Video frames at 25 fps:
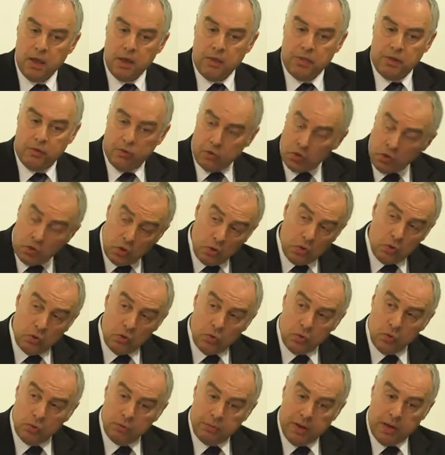There are two
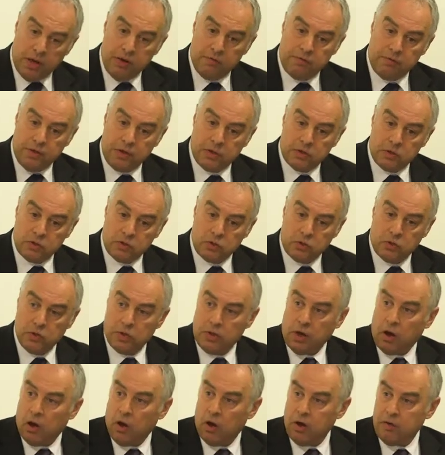benefits to
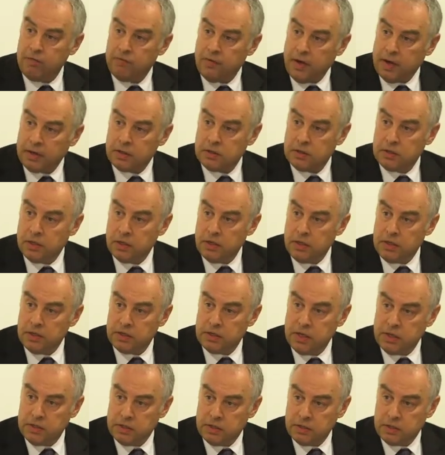the high factor
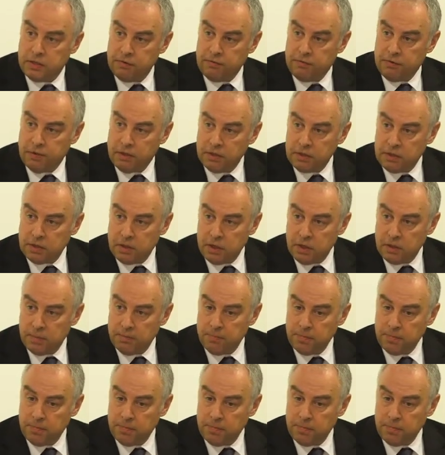intensity filter.